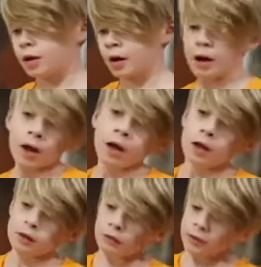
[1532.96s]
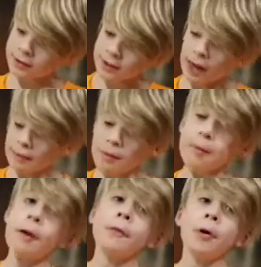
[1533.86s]
Yeah. There was the same
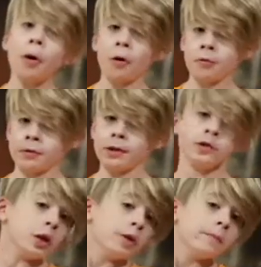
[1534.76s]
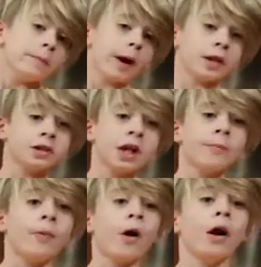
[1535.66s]
amount of wholeness, but it say
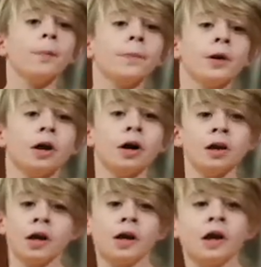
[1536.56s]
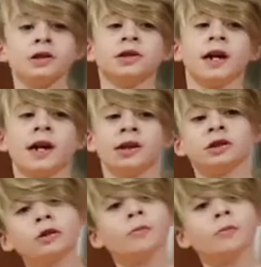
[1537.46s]
pop because it changed